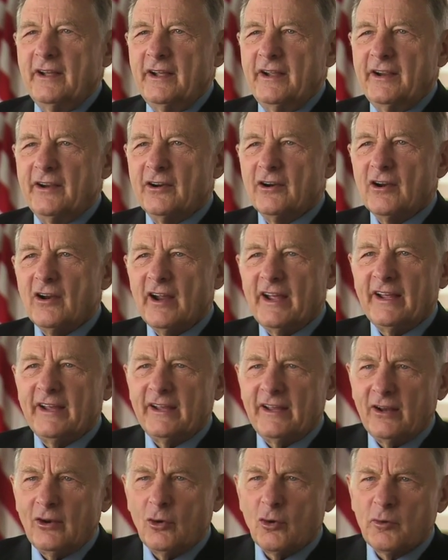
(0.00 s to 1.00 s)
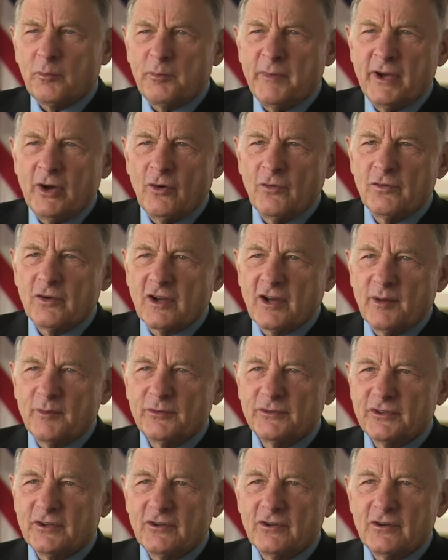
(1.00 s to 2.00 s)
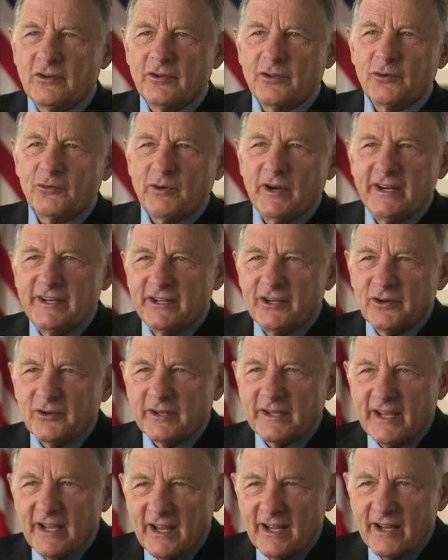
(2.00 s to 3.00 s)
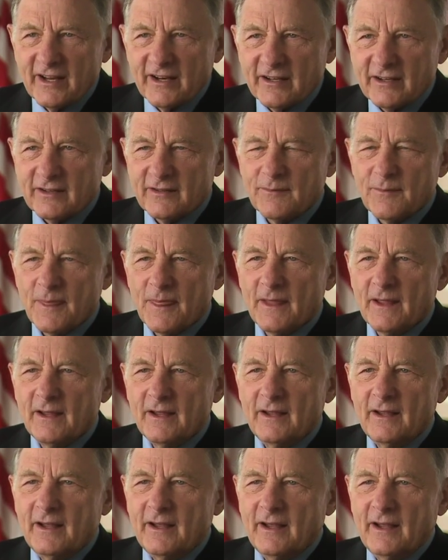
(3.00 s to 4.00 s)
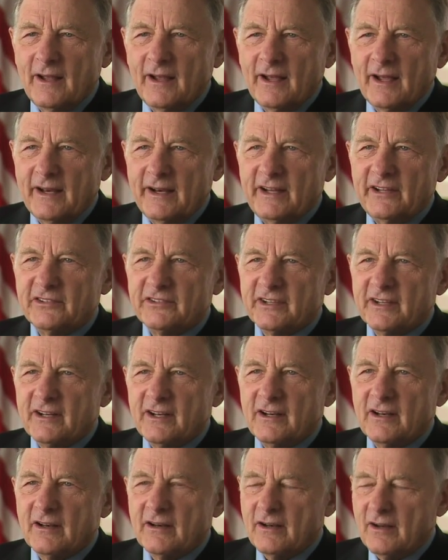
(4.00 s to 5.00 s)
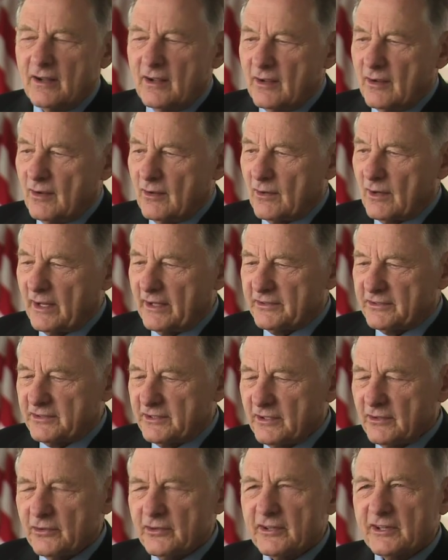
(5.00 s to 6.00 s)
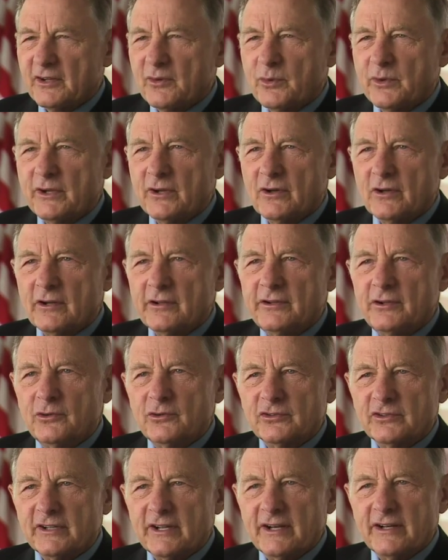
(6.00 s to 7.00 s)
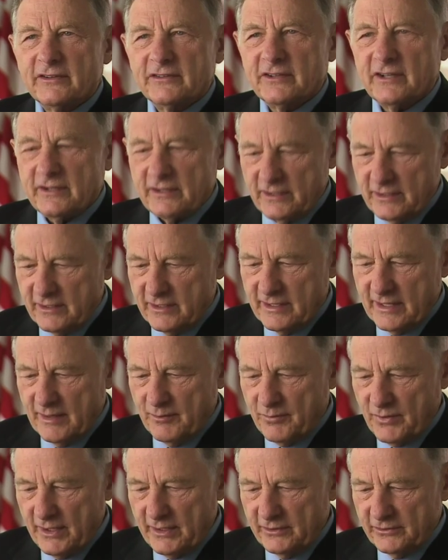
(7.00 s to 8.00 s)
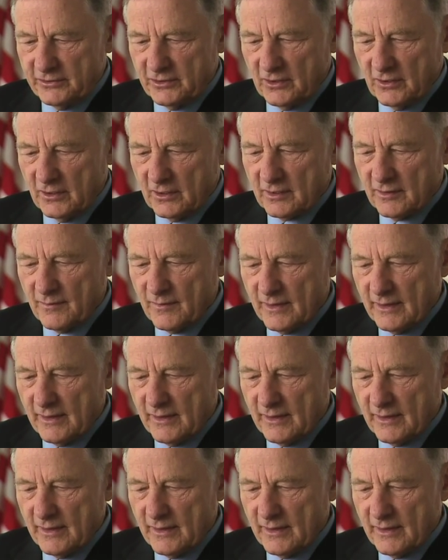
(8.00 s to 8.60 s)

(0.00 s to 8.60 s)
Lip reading: "Here, Hey, Look Me Over" comes on the radio again. And he said, "Well, I still think we ought to use that as a campaign song."